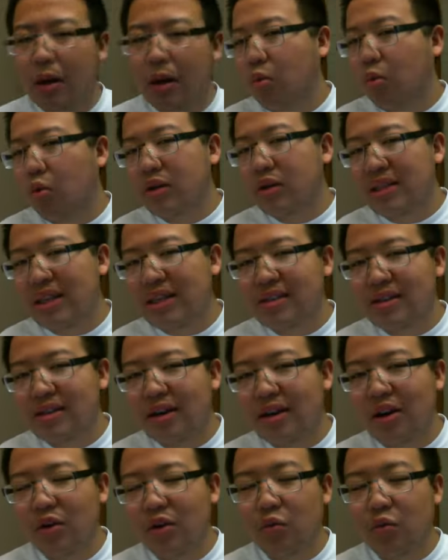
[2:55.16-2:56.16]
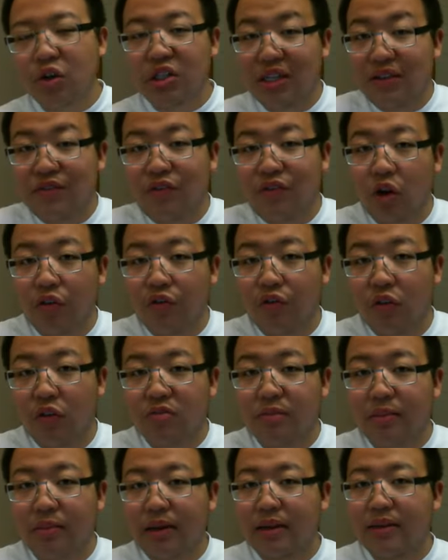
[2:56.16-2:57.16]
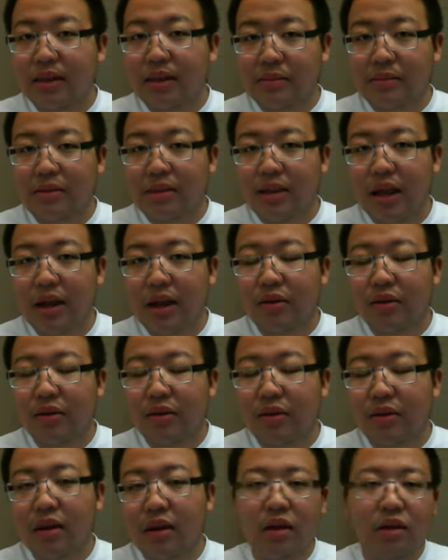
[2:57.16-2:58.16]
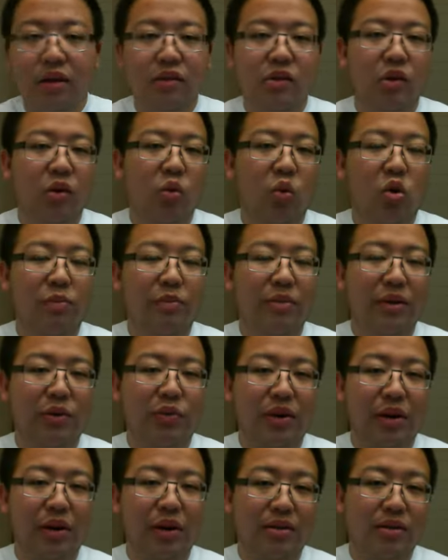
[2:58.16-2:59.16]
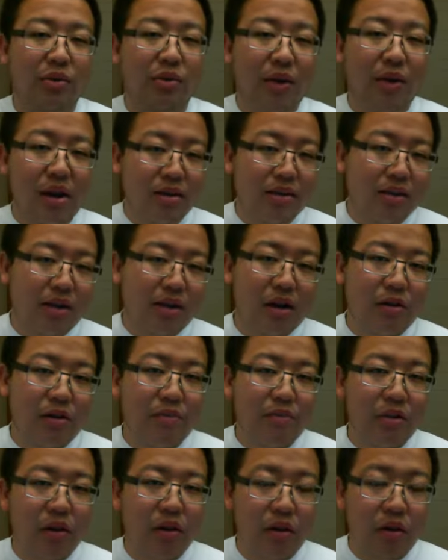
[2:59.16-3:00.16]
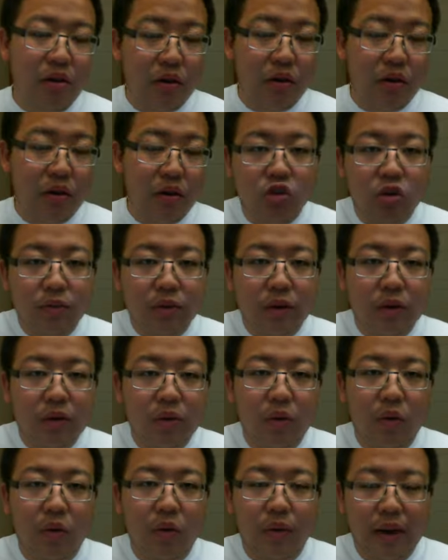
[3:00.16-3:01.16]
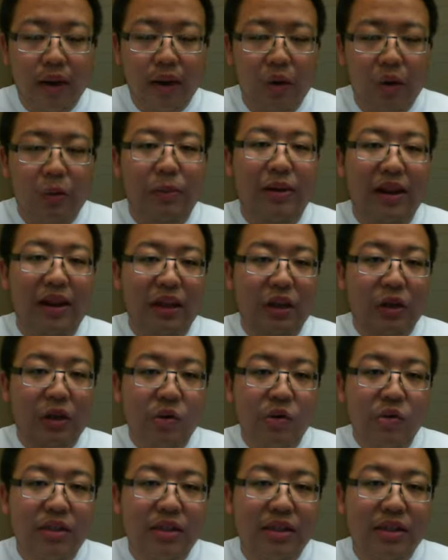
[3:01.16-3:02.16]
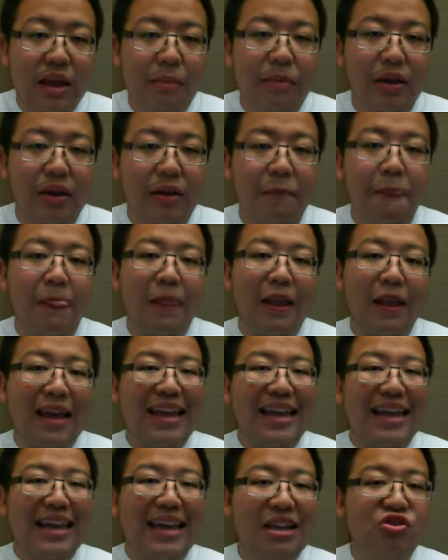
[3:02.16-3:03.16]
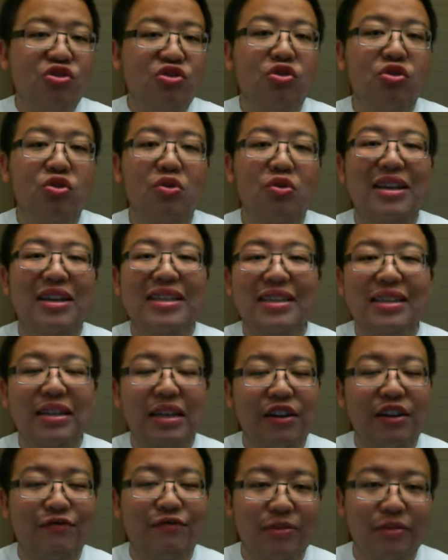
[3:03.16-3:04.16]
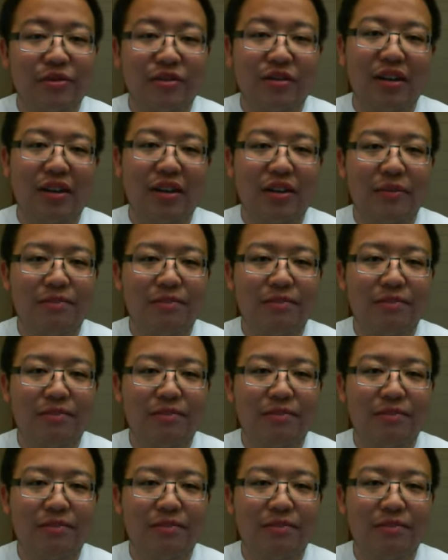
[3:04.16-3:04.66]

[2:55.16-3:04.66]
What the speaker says: Worst case scenario, we just have all the phones playing the same sound. So it won't be really surround sound, but it'll still be cool, right? It'll be like you stepping into a sea of music.